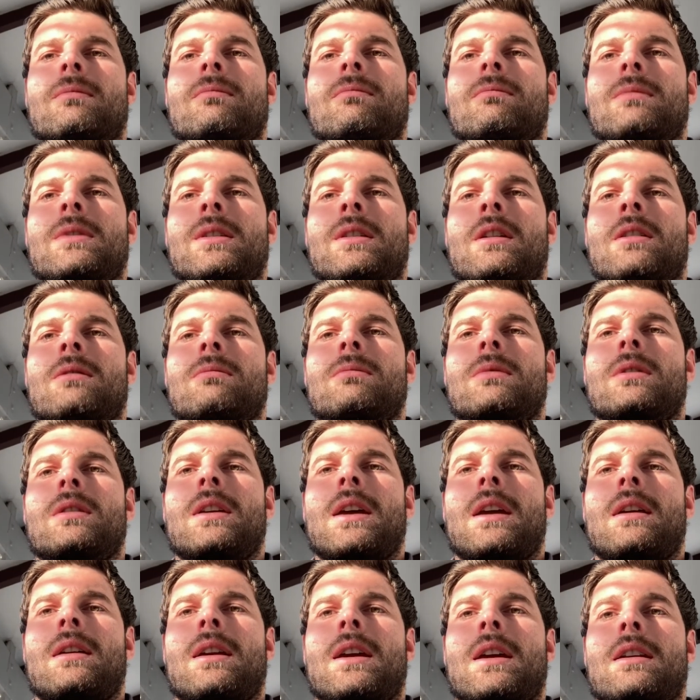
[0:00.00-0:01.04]
you know,
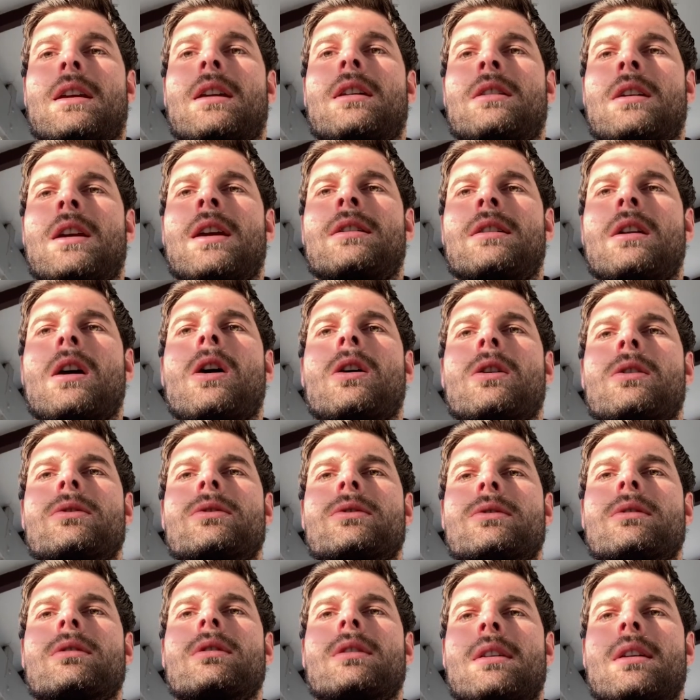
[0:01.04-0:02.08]
and
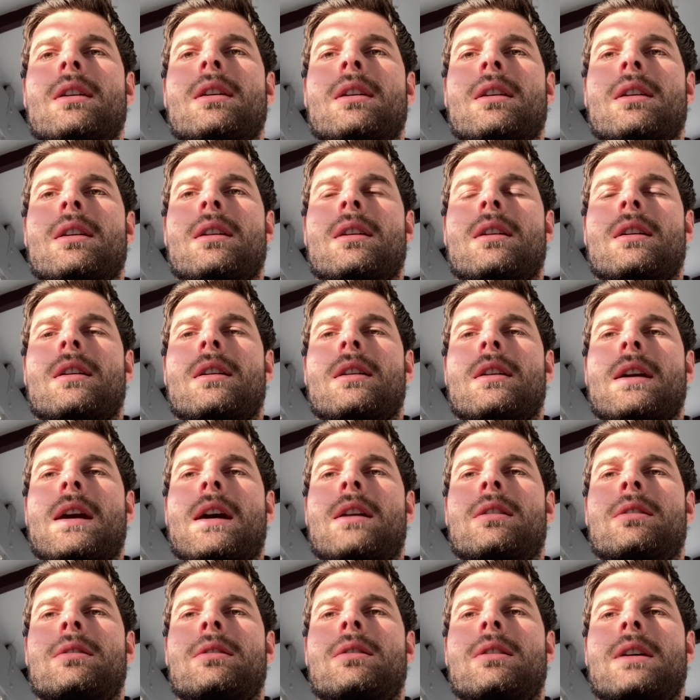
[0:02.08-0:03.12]
knows how
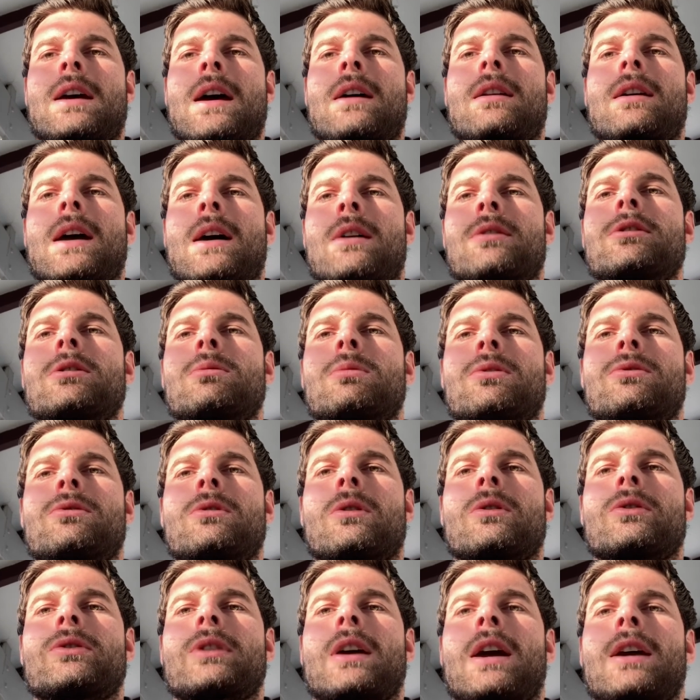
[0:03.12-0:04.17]
to withdraw
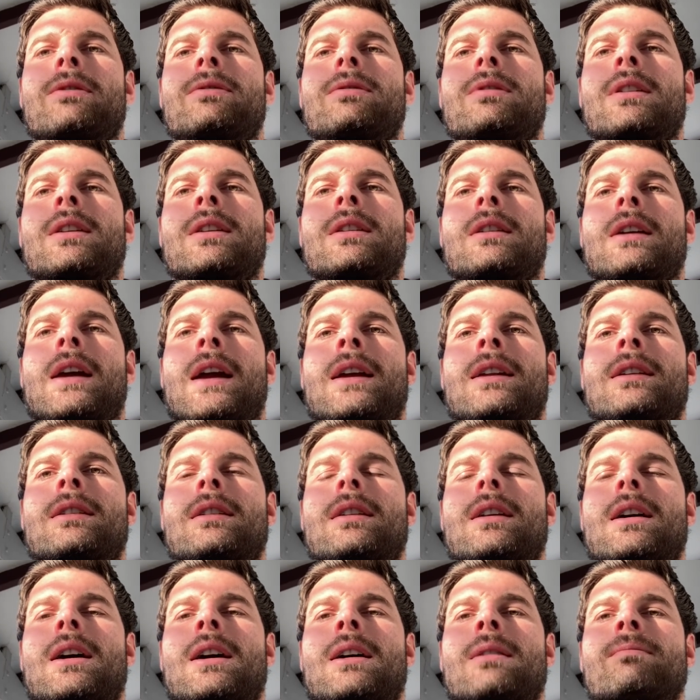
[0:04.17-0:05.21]
safely
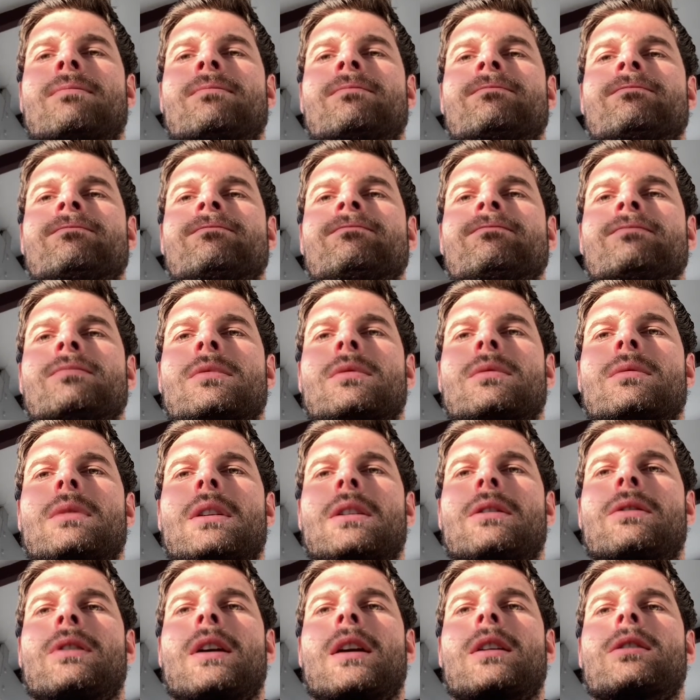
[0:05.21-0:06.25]
and
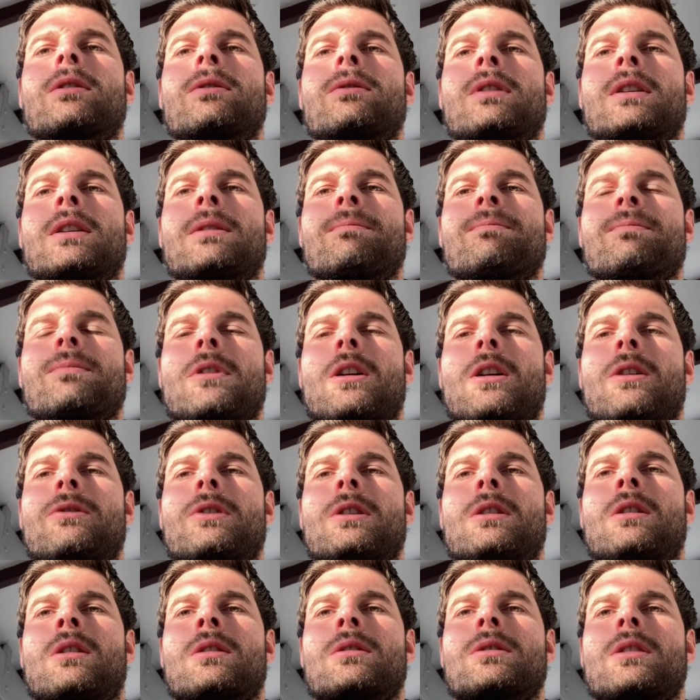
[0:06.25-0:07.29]
effectively over a
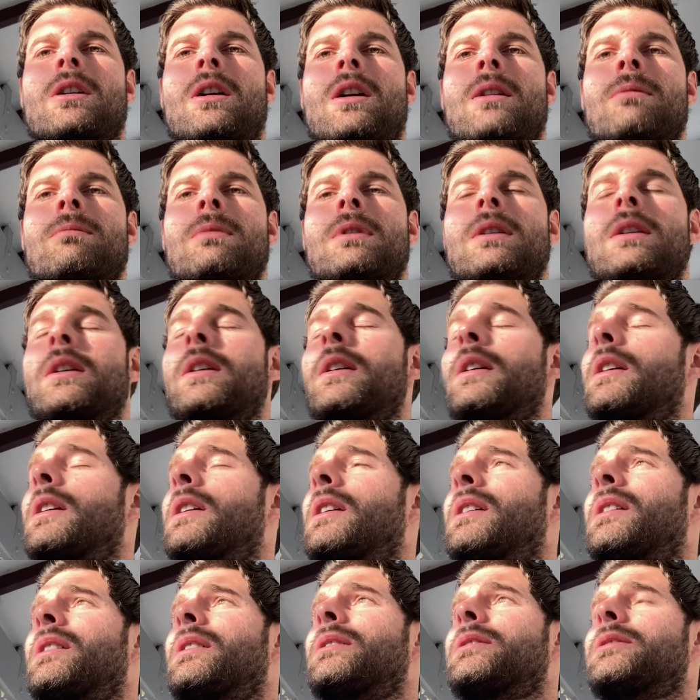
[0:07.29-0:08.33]
long time.
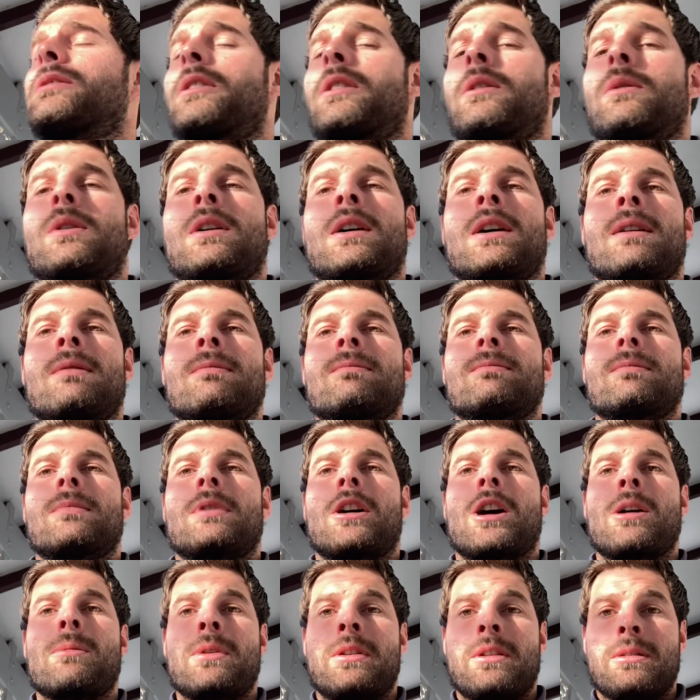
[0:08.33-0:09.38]
So I
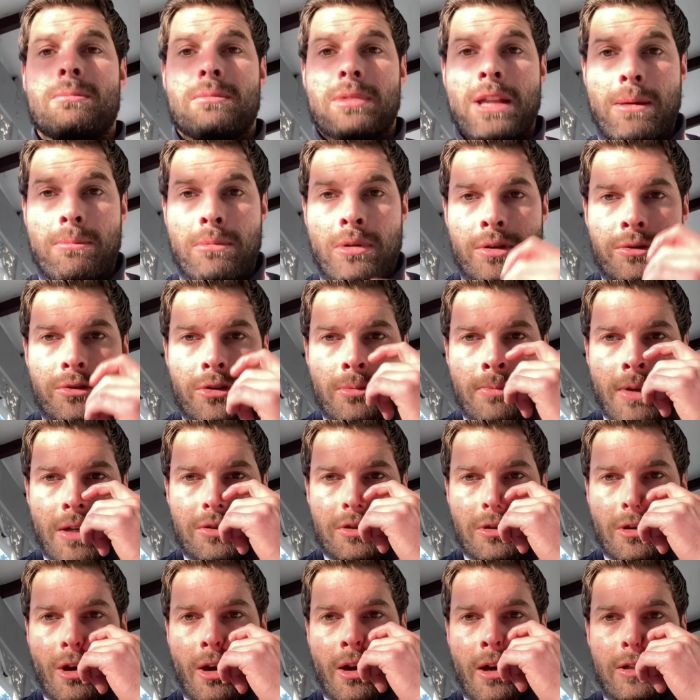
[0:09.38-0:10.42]
hope I didn't blab on too
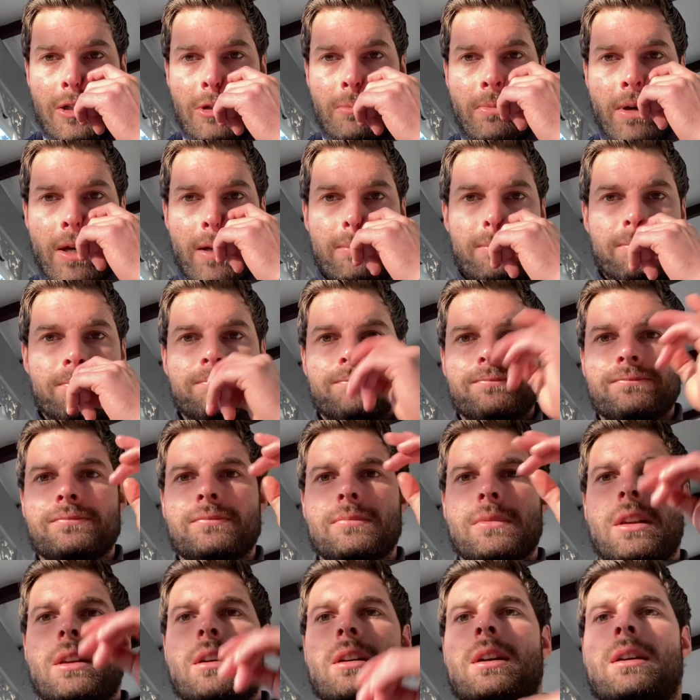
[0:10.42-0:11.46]
much, guys, but
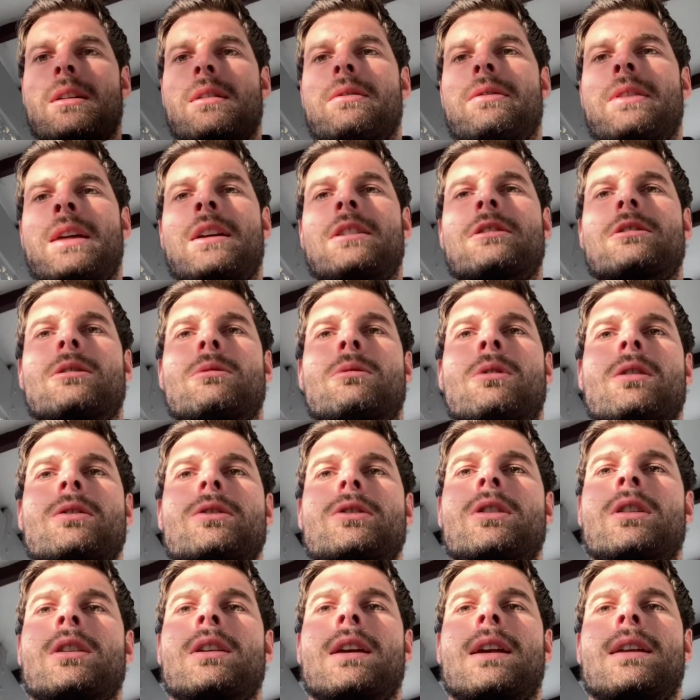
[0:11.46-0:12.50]
thanks for
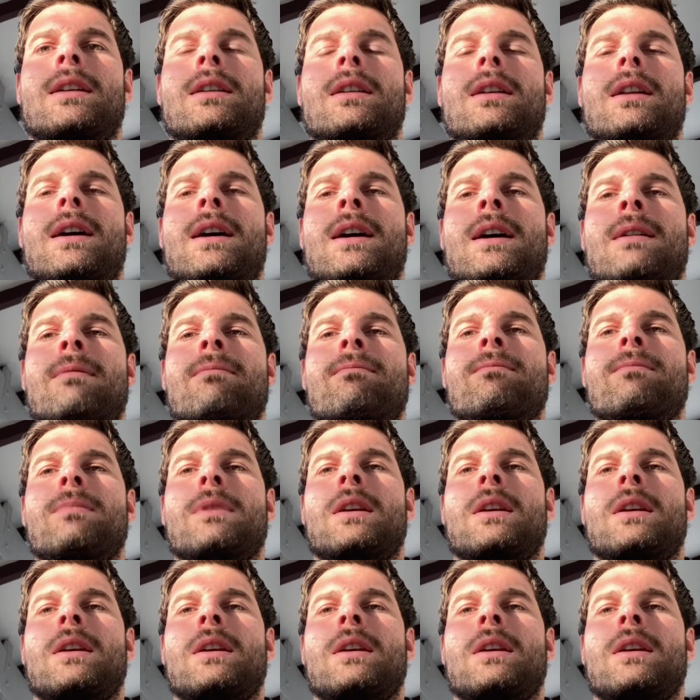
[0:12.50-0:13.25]
watching, and